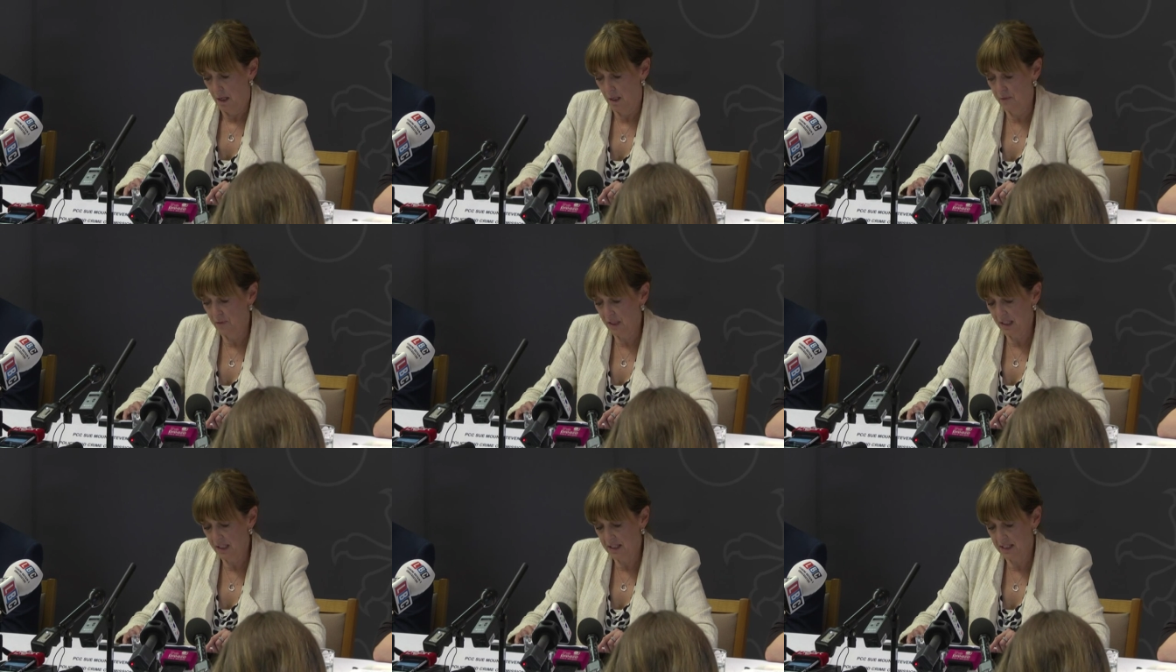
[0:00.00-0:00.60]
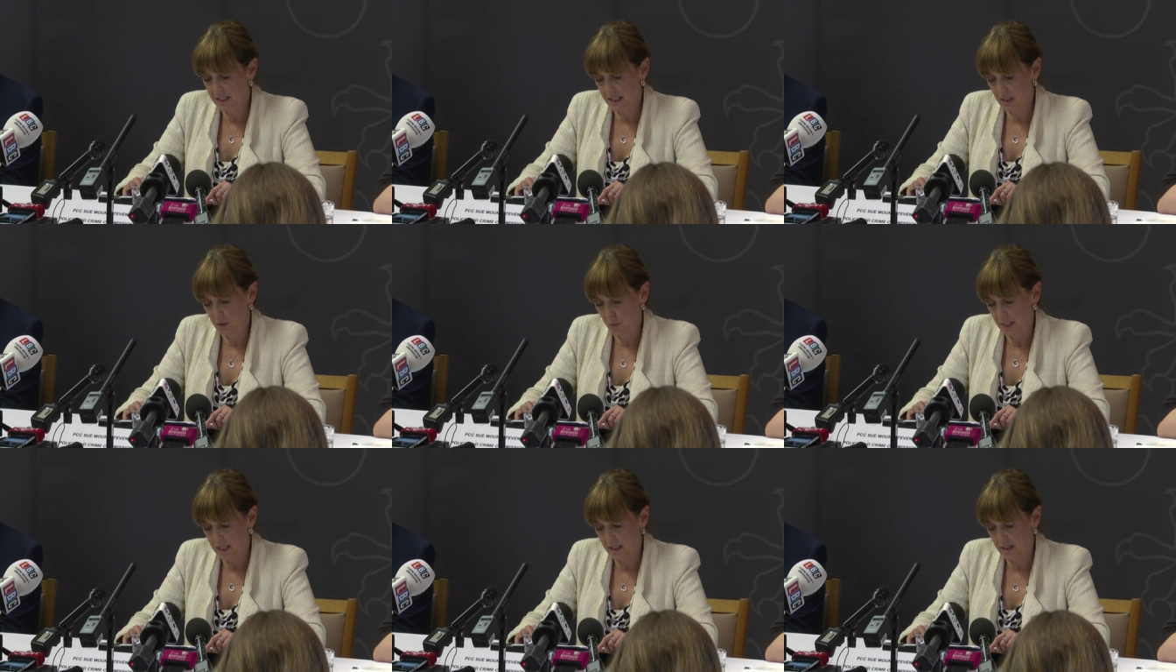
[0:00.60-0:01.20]
Over the last
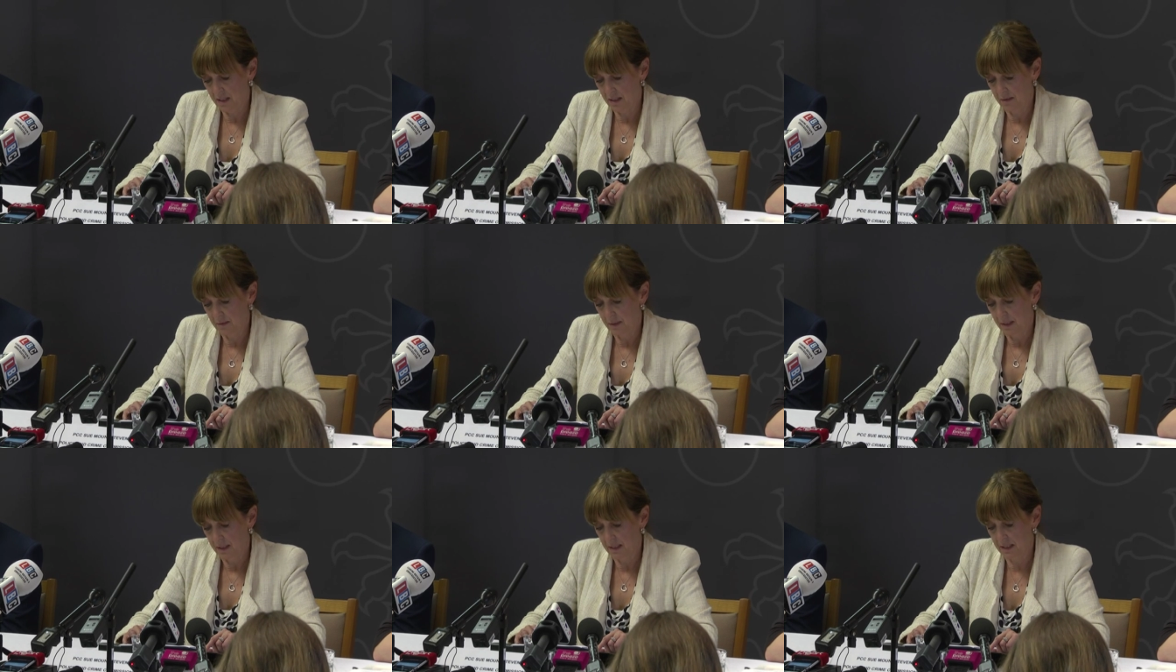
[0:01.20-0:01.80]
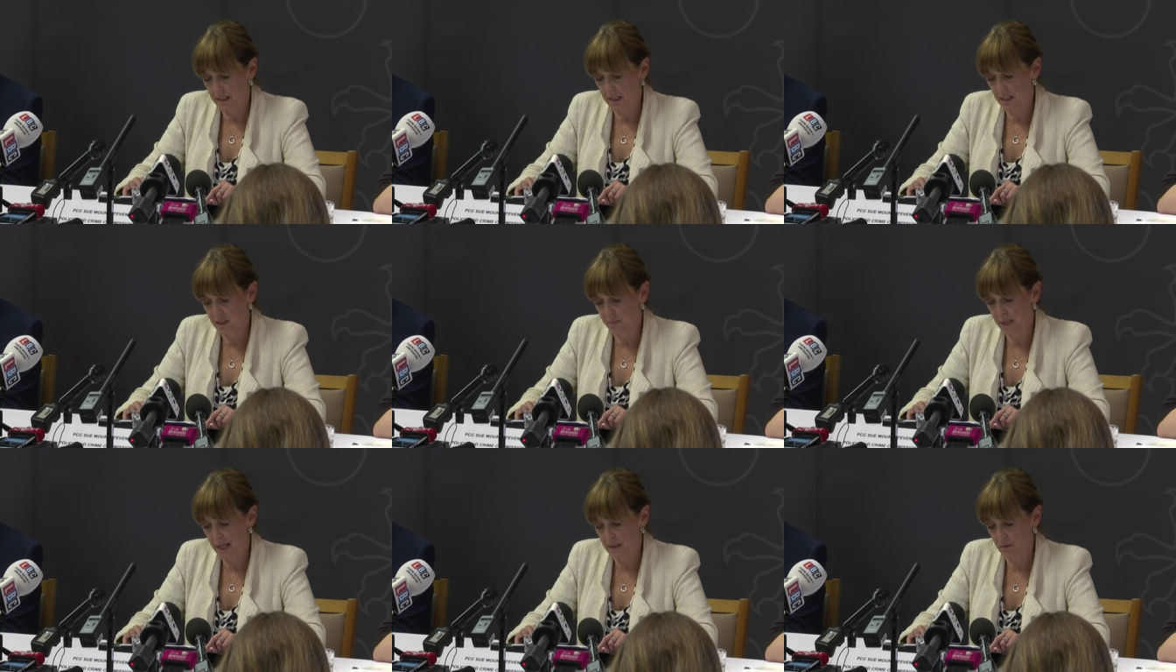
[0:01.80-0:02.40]
6 weeks, since
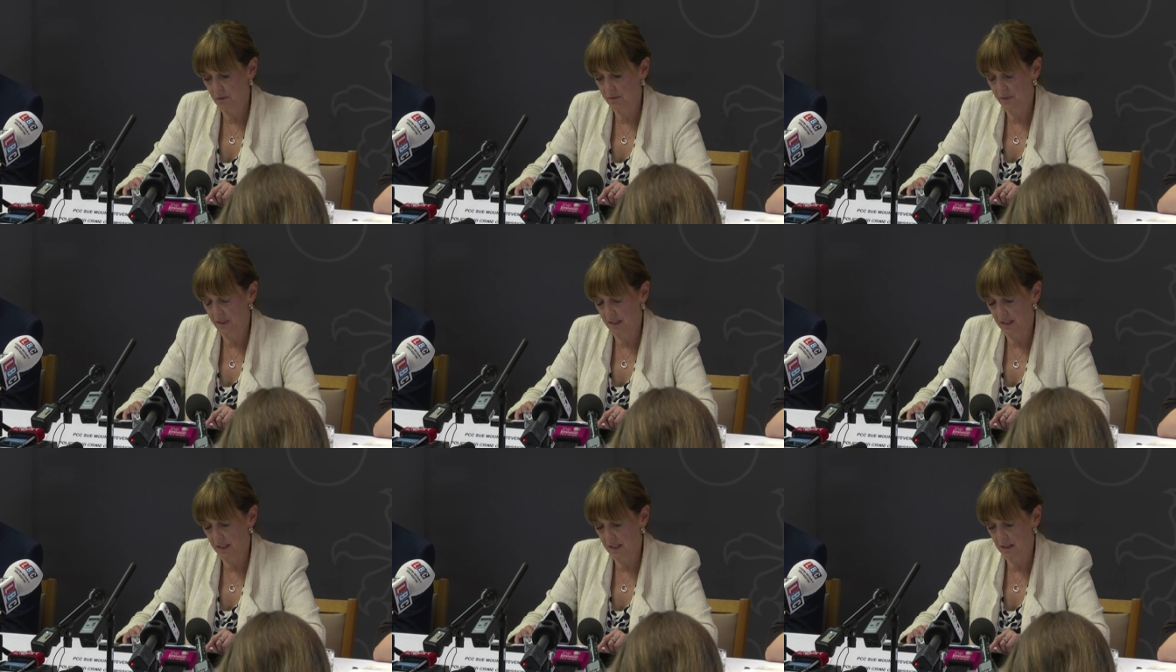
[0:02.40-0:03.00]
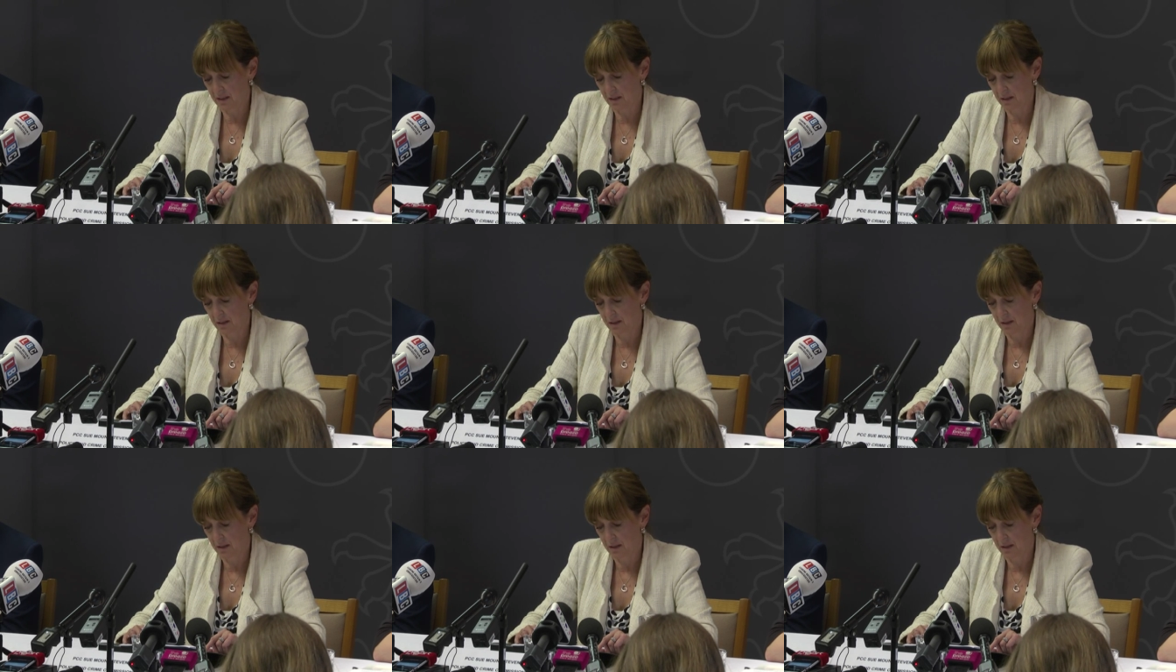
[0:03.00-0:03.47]
the panel's findings,